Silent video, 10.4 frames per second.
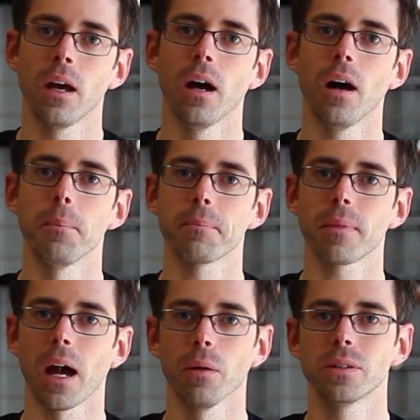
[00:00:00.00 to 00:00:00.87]

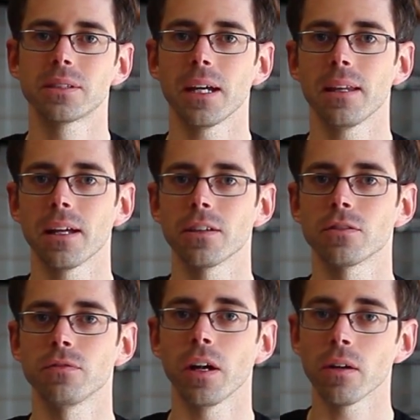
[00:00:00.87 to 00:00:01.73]
I would say that is
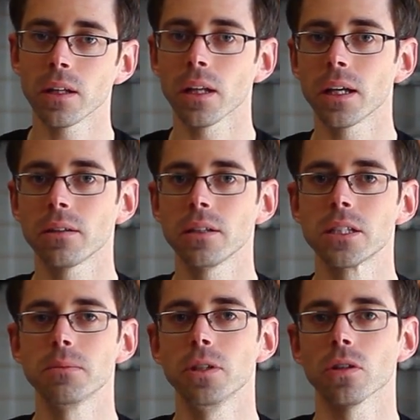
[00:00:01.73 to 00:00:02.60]
very likely
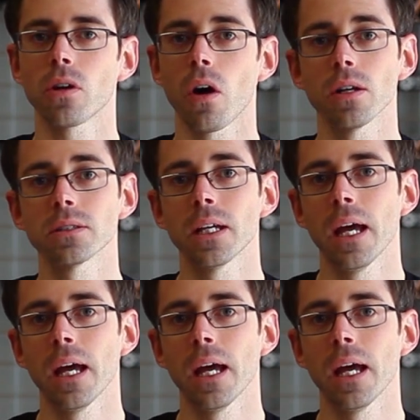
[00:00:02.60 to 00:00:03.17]
to be your cause.